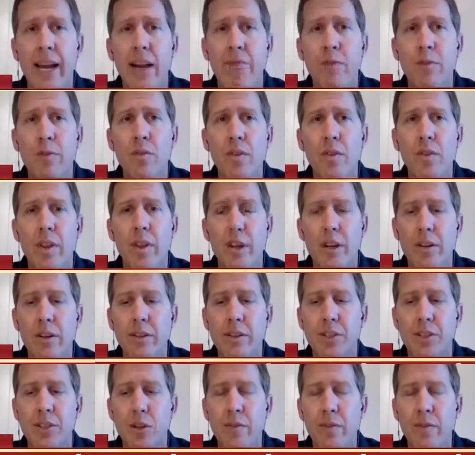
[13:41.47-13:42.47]
your staff over
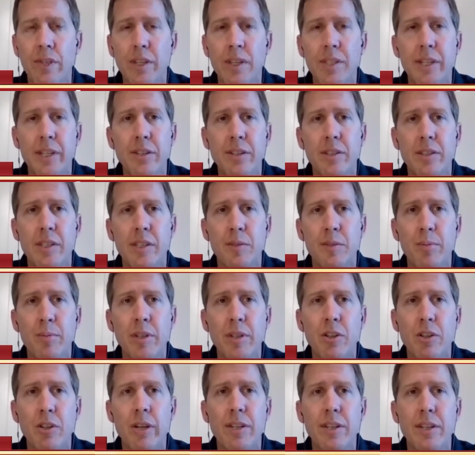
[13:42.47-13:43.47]
there at Serving Seniors
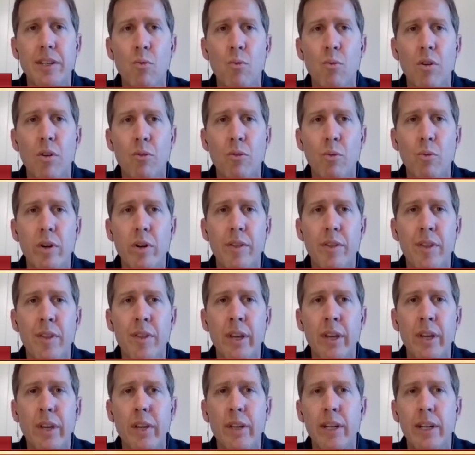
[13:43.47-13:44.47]
has been great to work
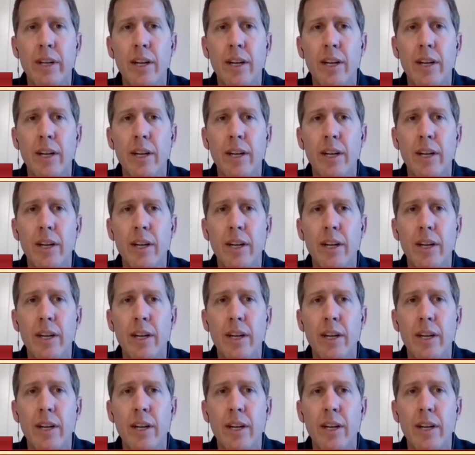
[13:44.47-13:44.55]
with.